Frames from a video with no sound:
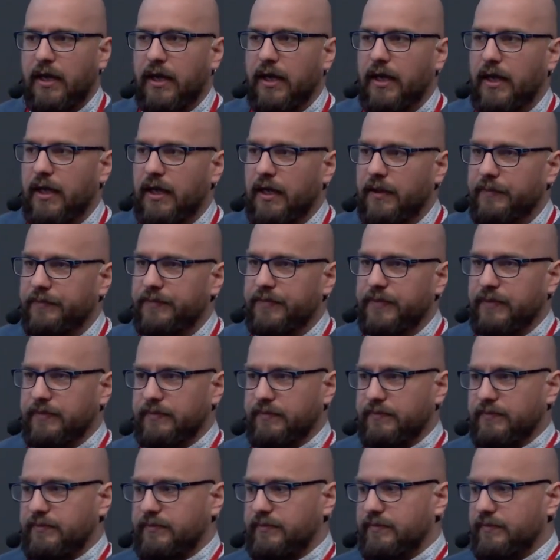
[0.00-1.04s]

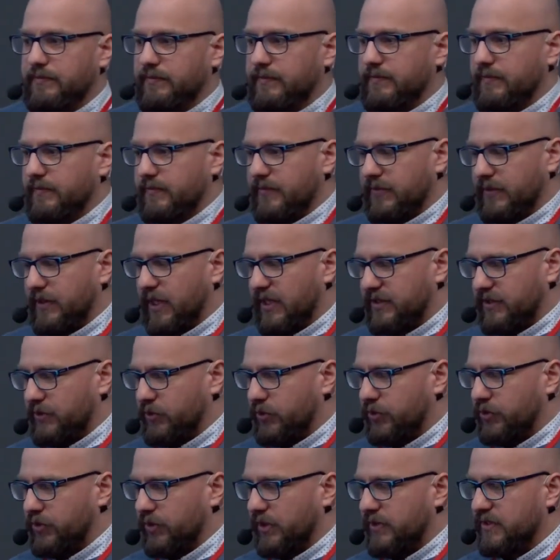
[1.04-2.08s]
the
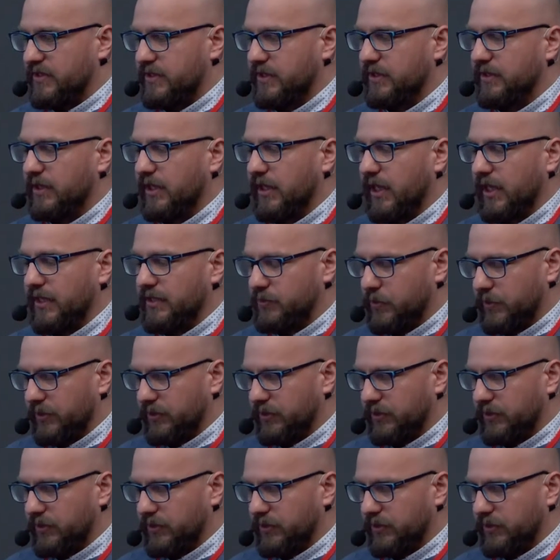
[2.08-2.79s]
execution and signalize